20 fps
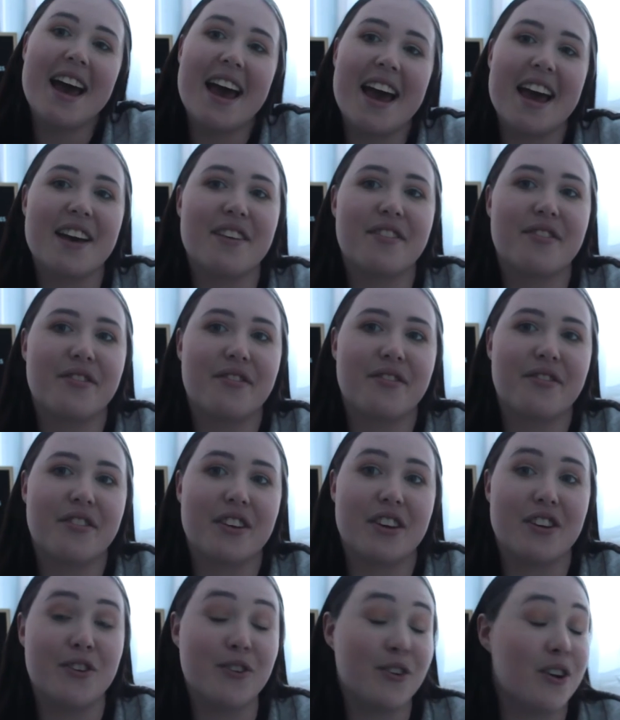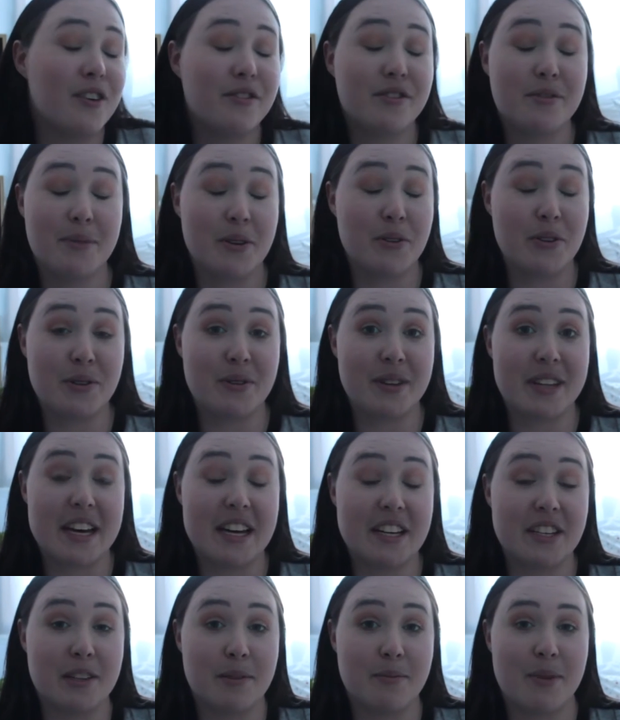If you're not familiar with
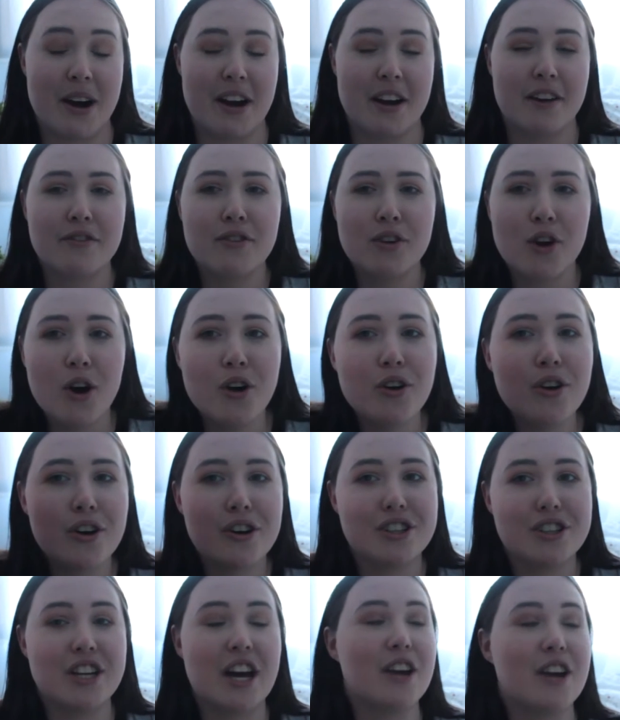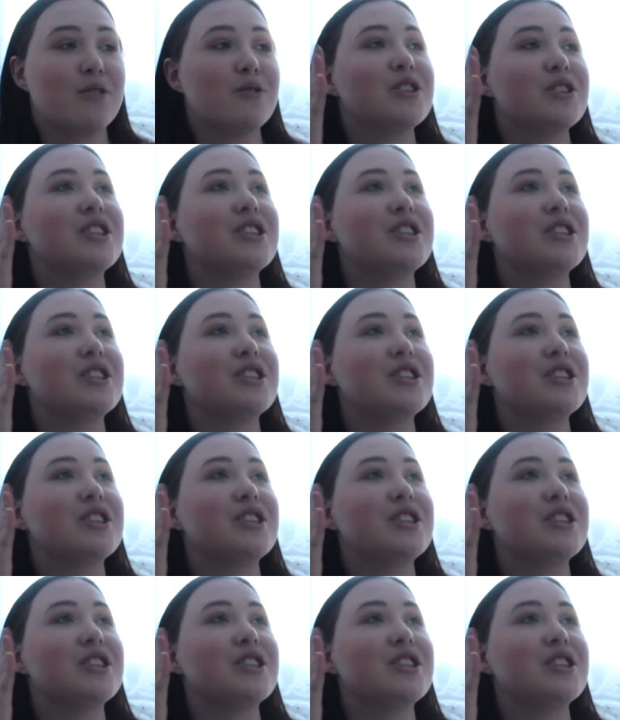Angela Braniff, go to her channel.